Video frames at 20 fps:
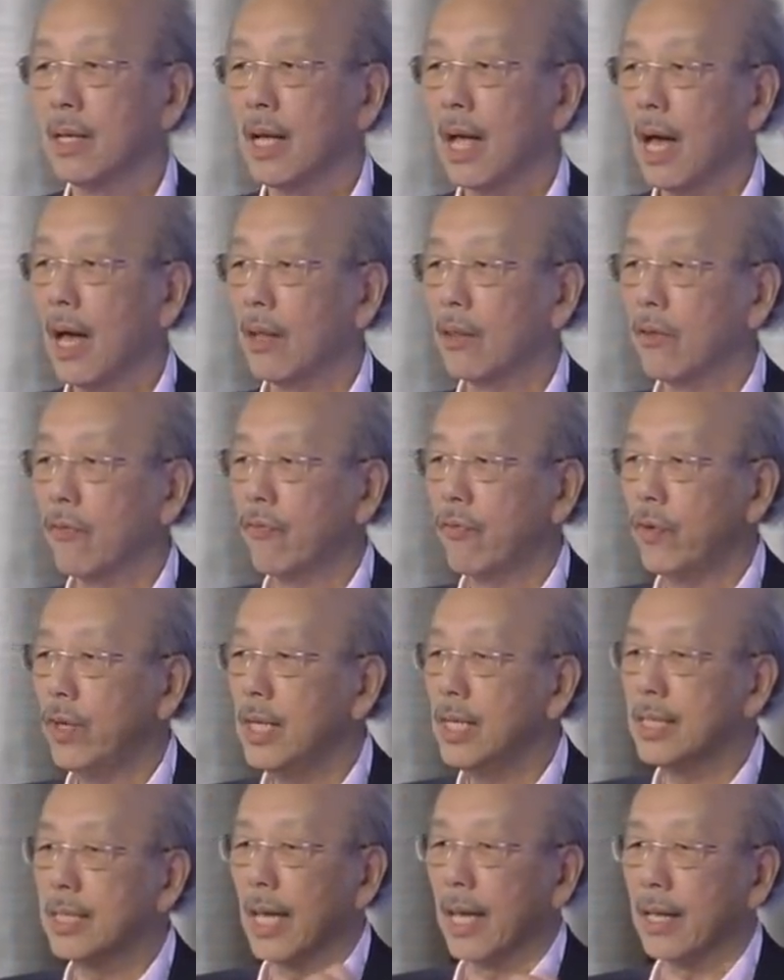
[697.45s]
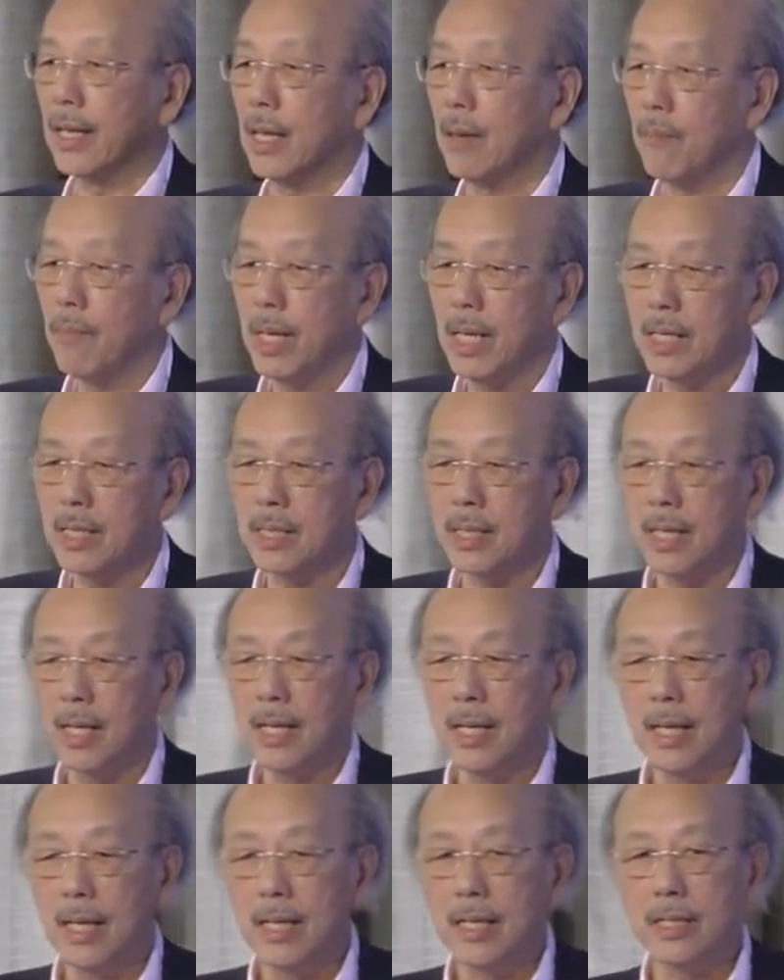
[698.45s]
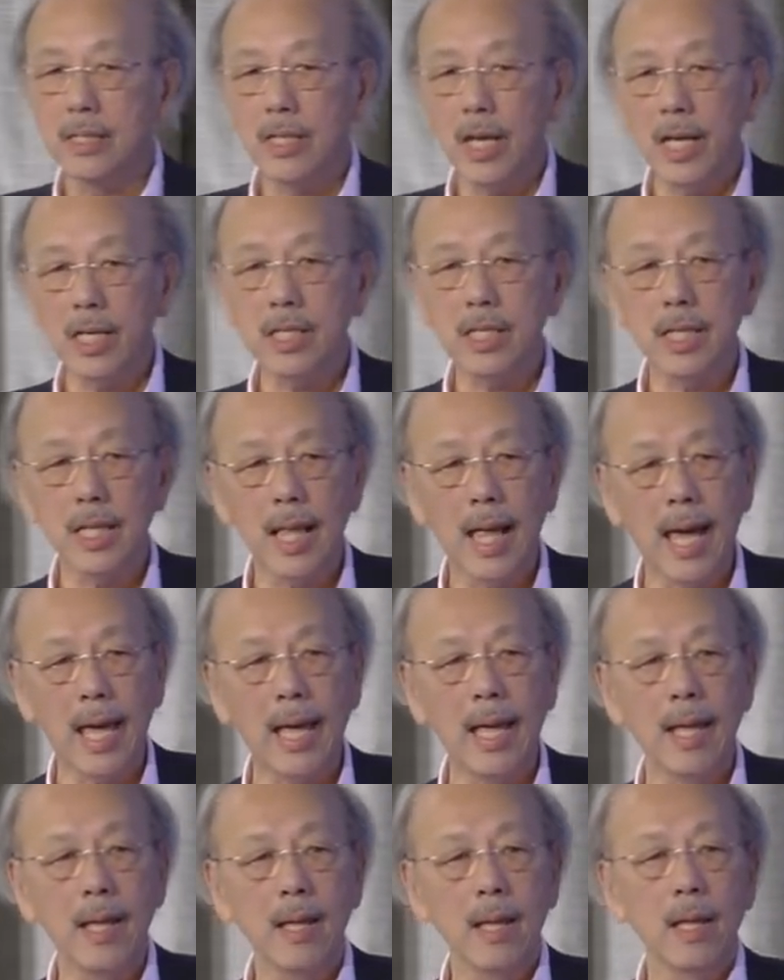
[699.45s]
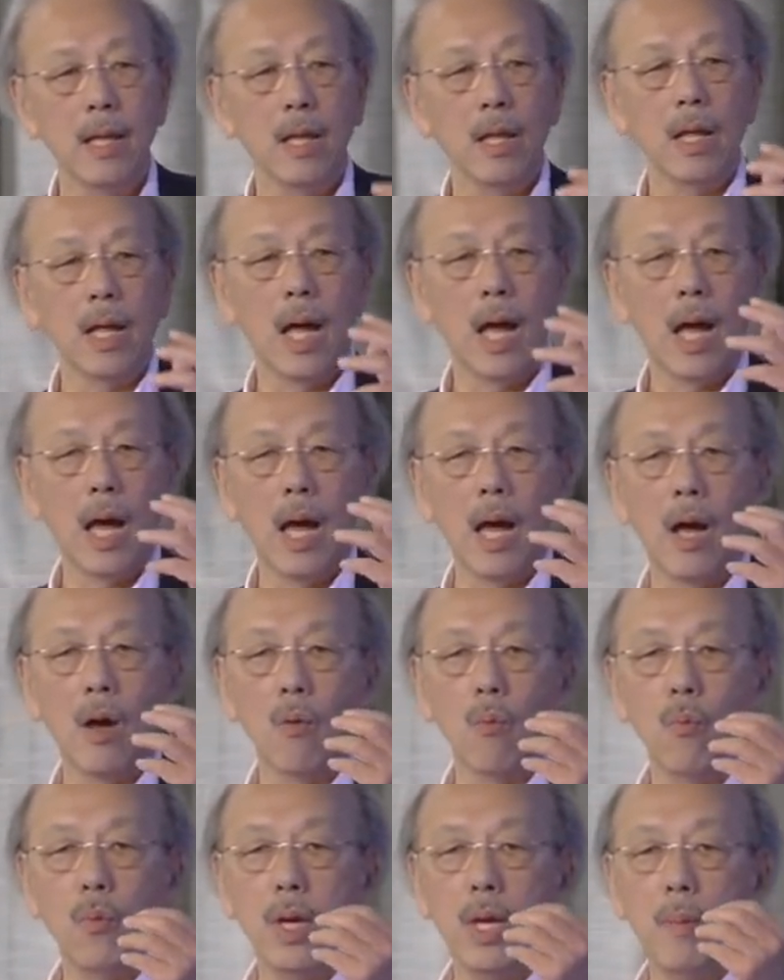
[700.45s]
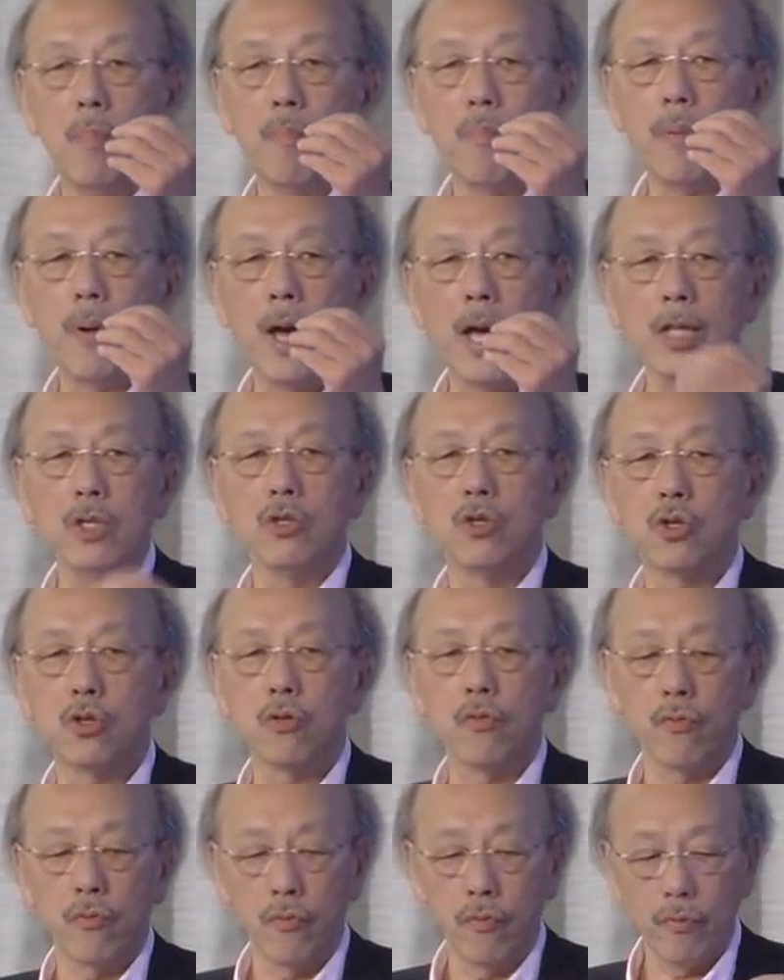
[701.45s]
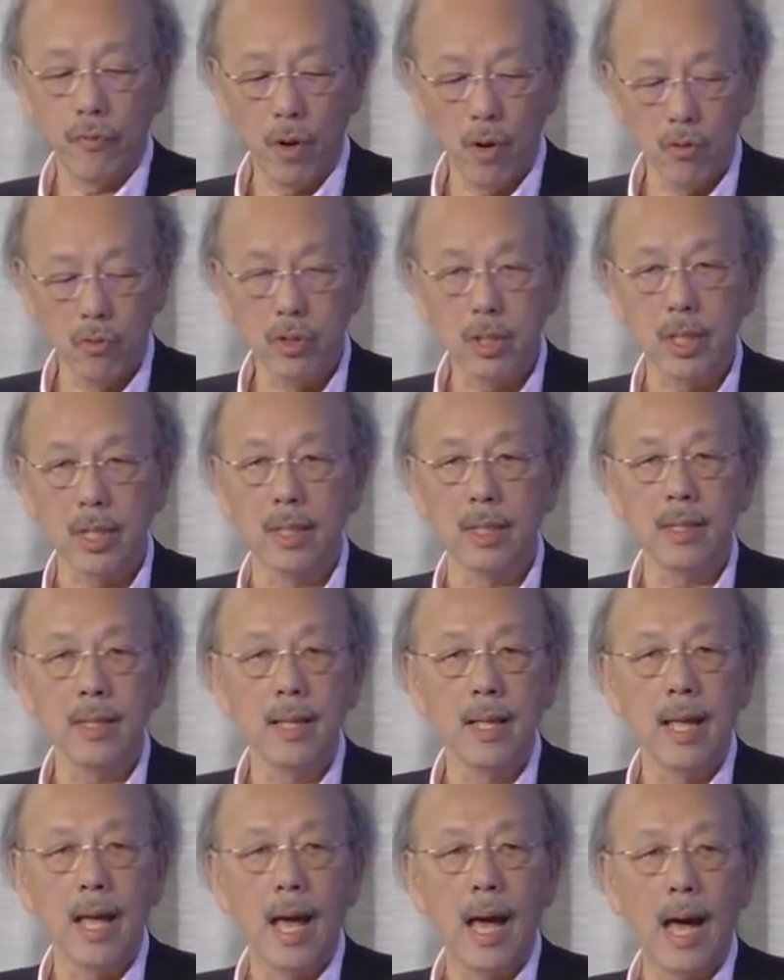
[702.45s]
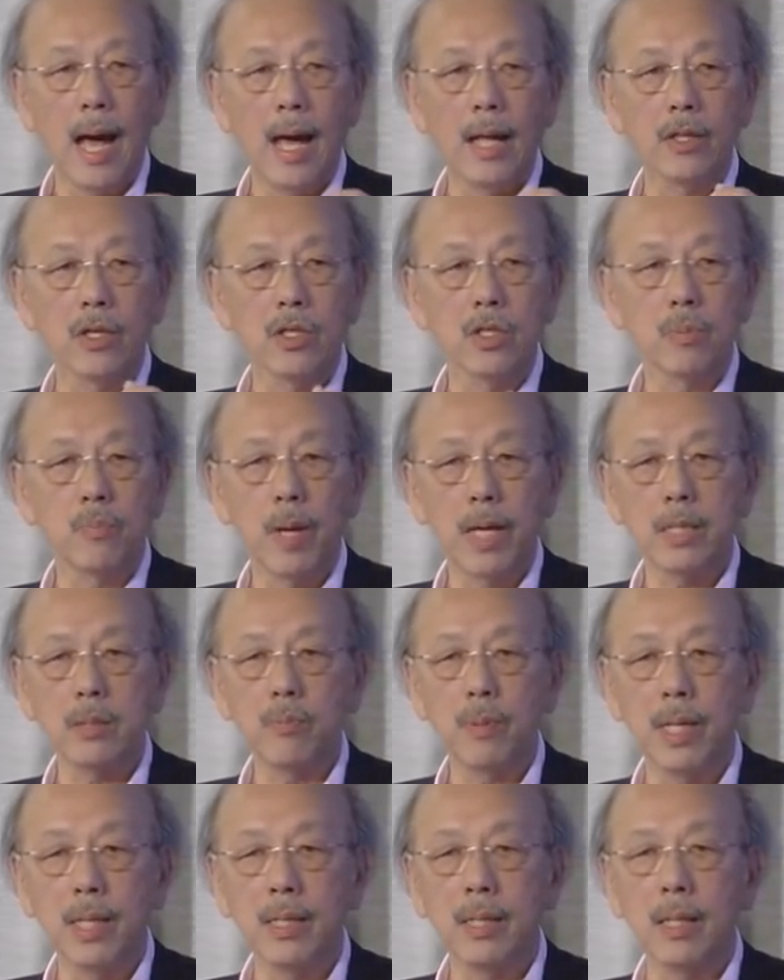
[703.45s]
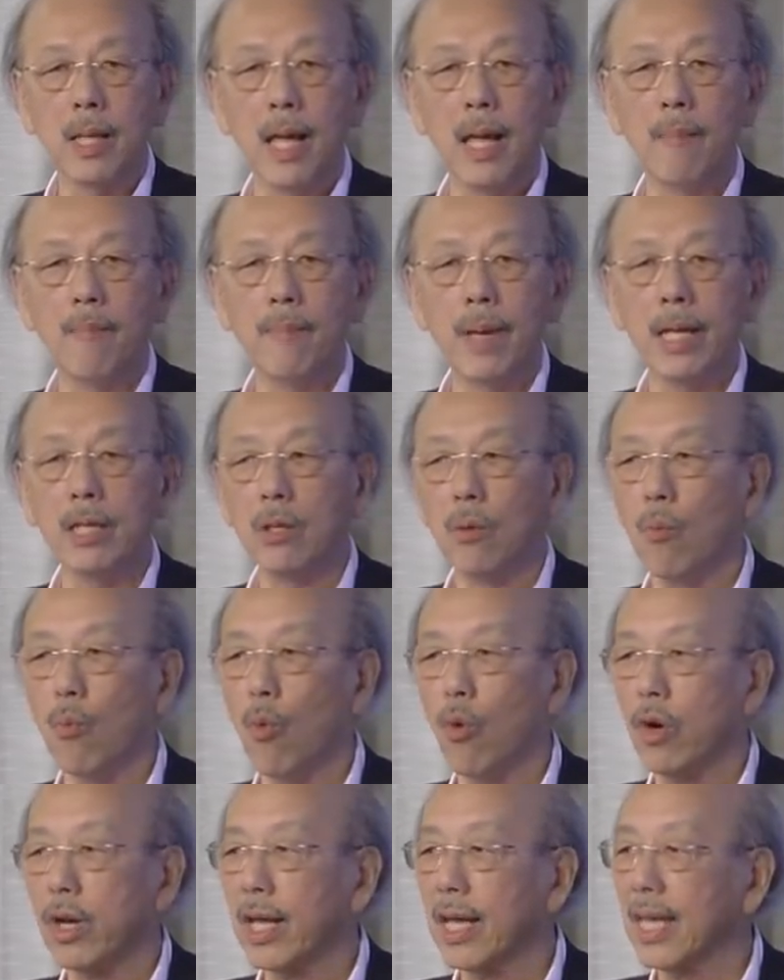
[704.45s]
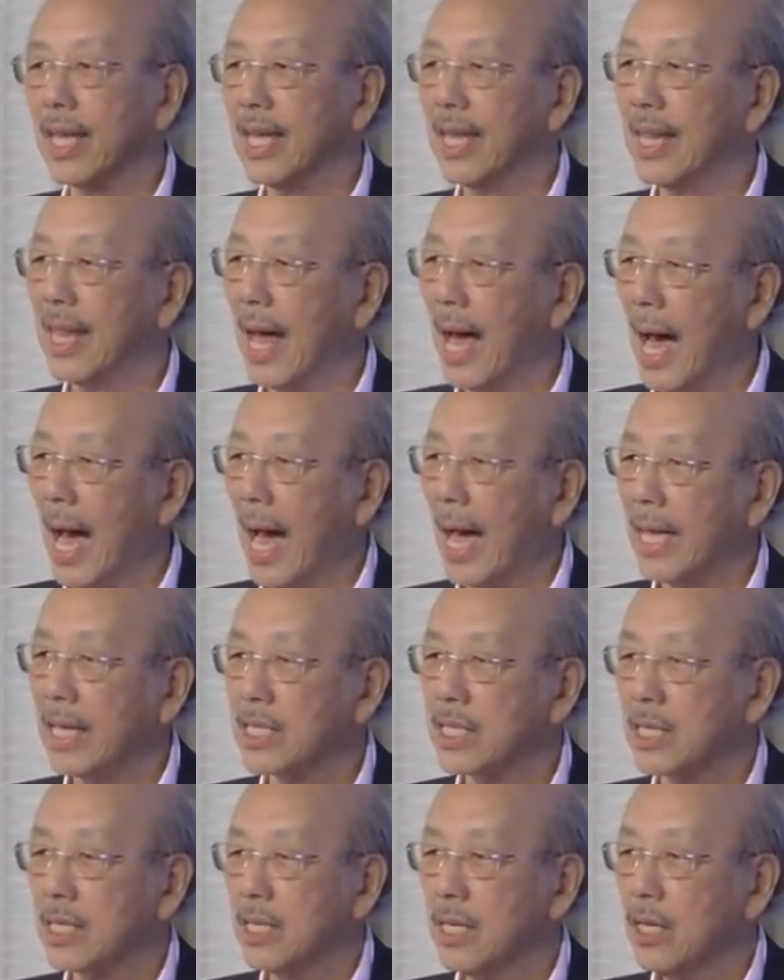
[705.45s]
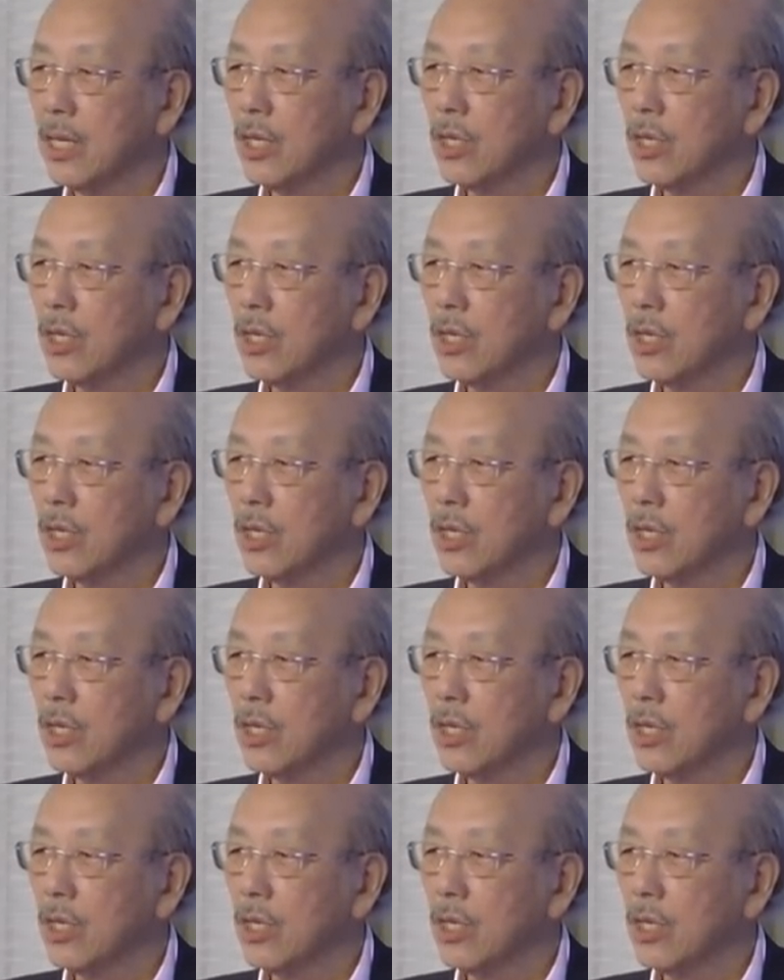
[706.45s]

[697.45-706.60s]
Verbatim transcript: Uh, the freezing, it means just like uh, we punch frozen uh, the specimen and make the water in ice.